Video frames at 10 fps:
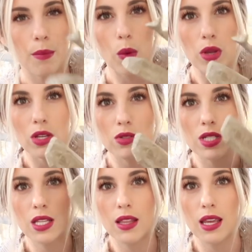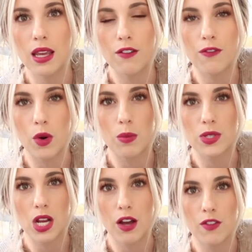but we used the
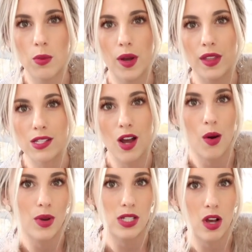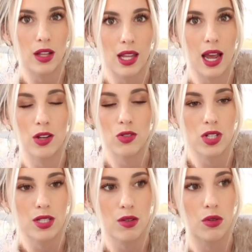40% off coupon that's always online. You
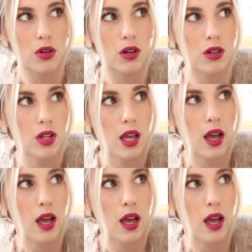just Google